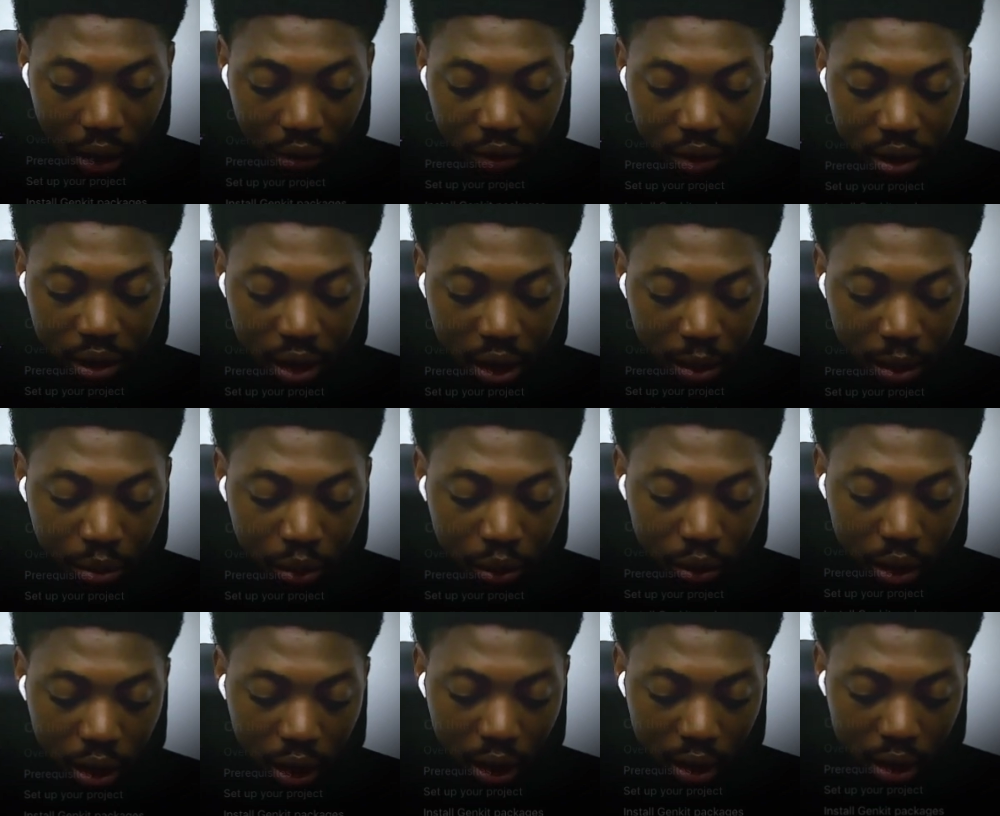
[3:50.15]
simple,
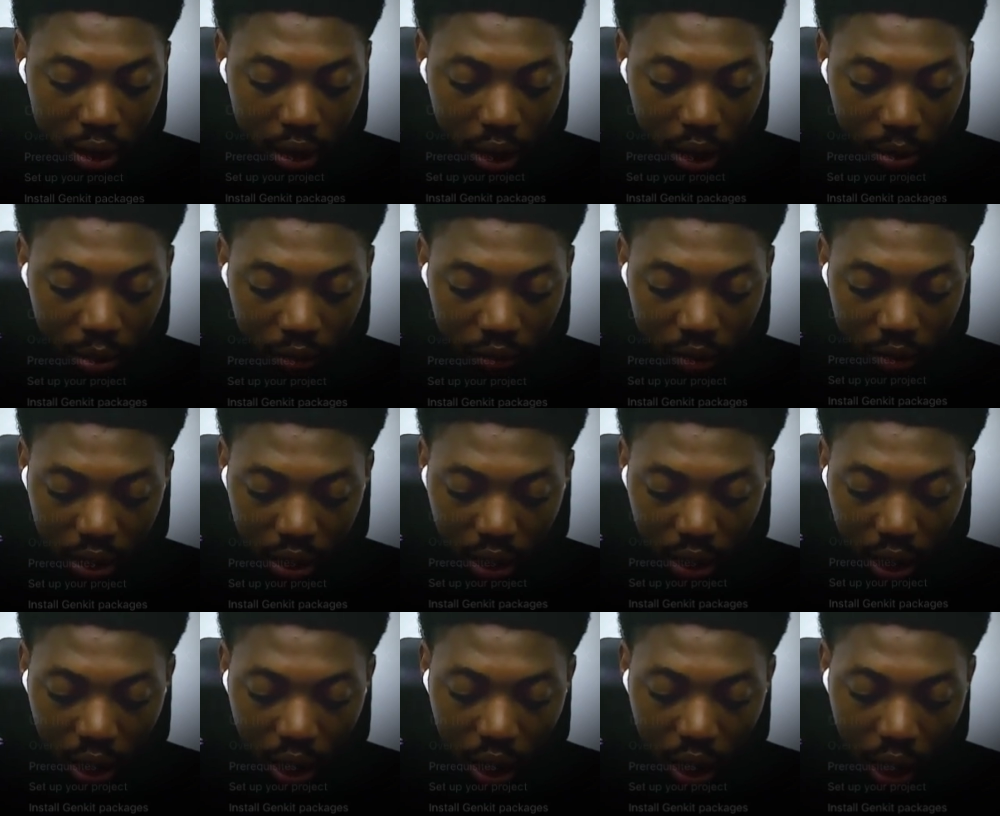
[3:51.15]
then the name of the
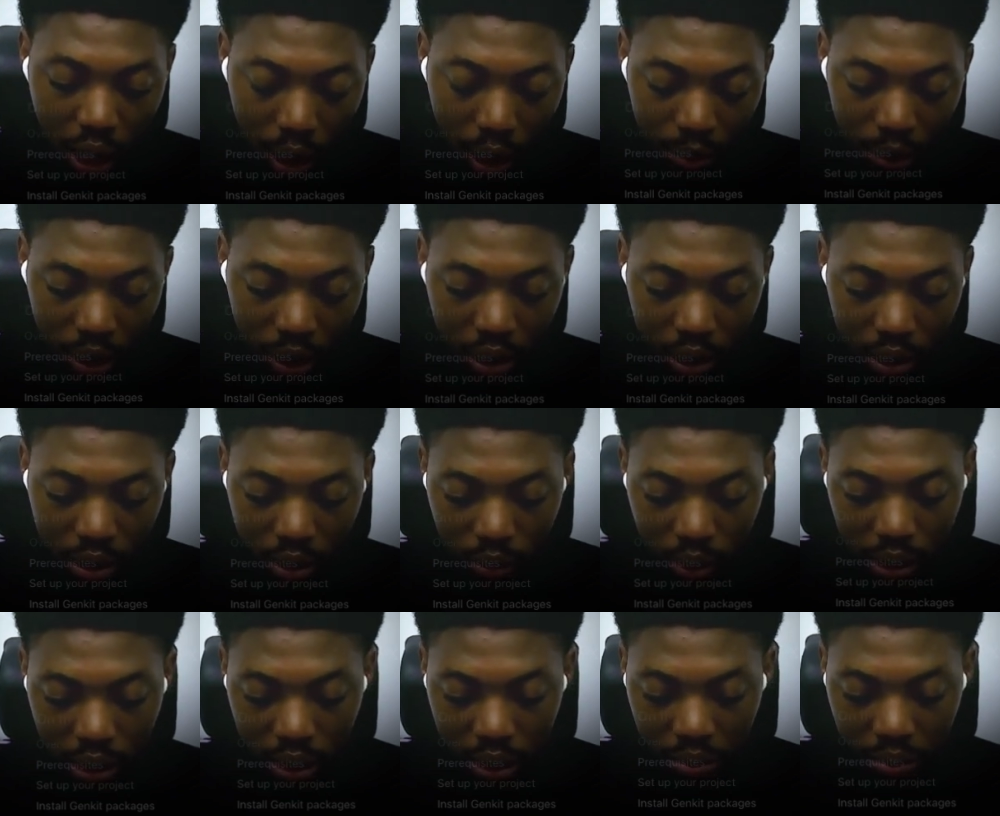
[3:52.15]
application,
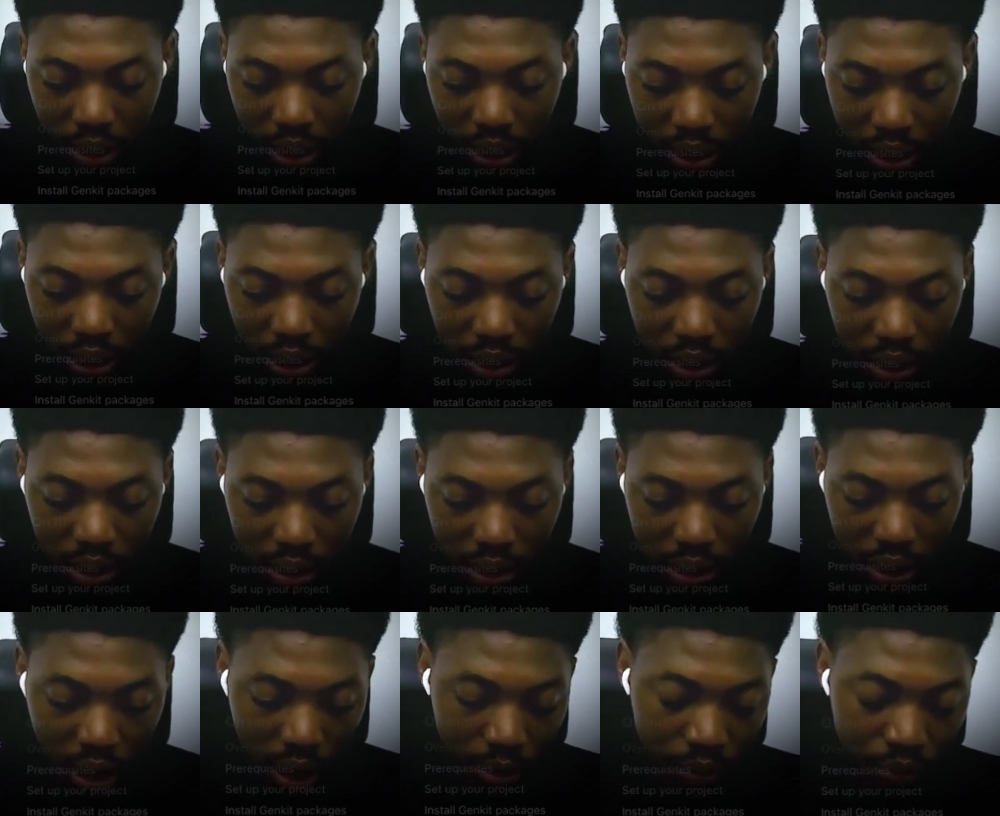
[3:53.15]
which is my Genkit
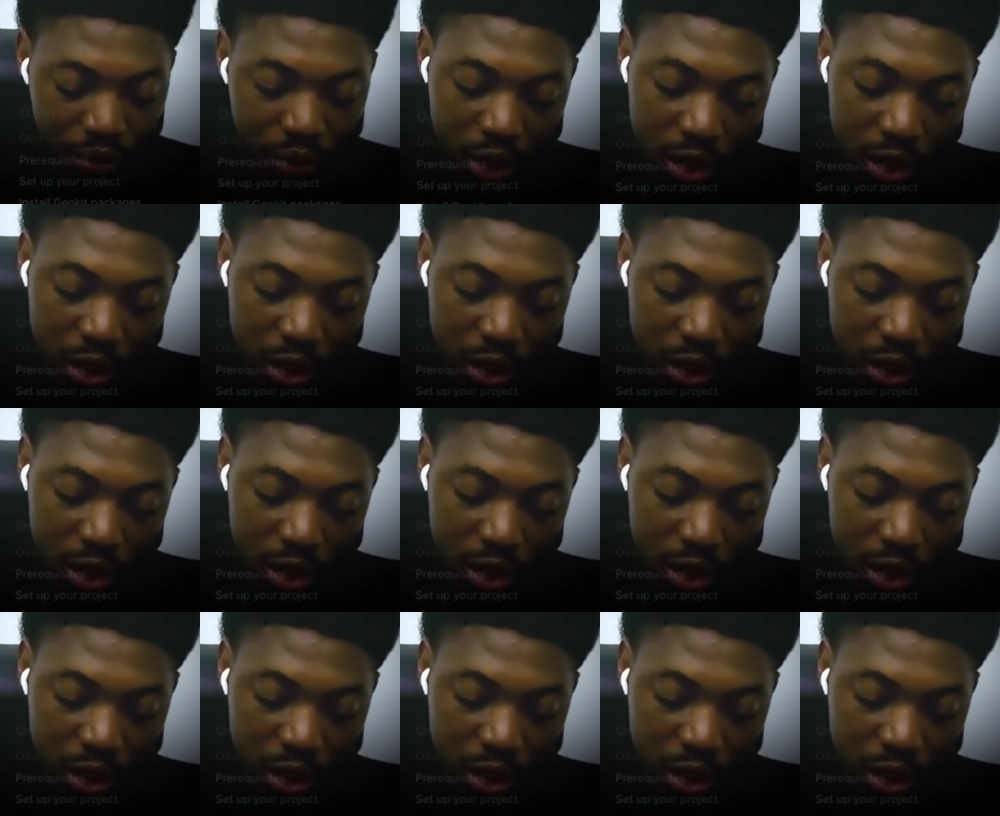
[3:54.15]
app.